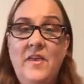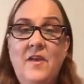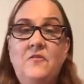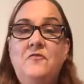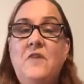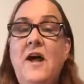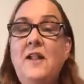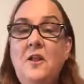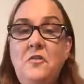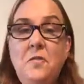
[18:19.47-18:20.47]

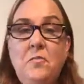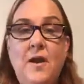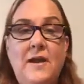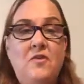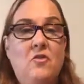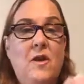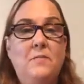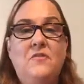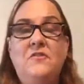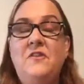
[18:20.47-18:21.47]
Follow the
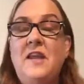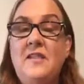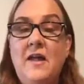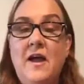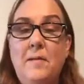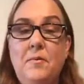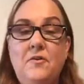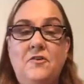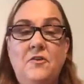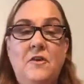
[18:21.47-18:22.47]
breadcrumbs, see the
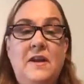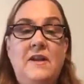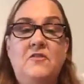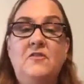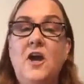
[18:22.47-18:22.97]
opportunities.